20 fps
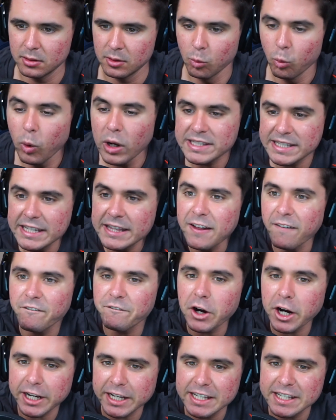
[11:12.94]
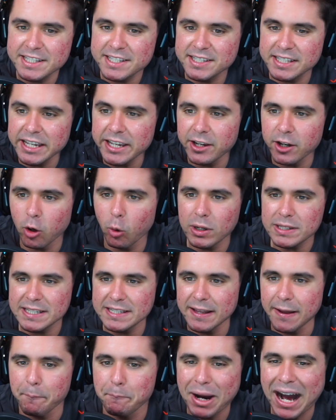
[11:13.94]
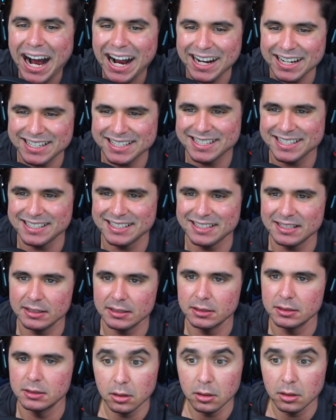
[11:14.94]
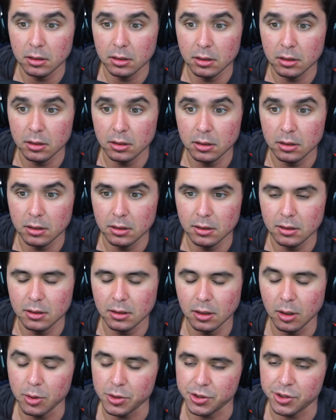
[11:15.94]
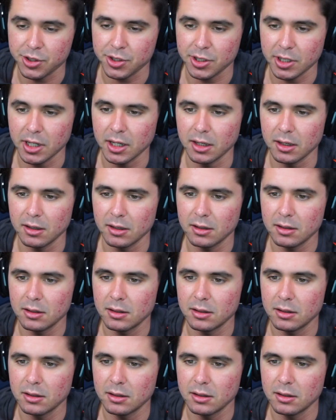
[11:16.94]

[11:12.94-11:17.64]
What's in the fucking seal? What's in the box? Oh, shit.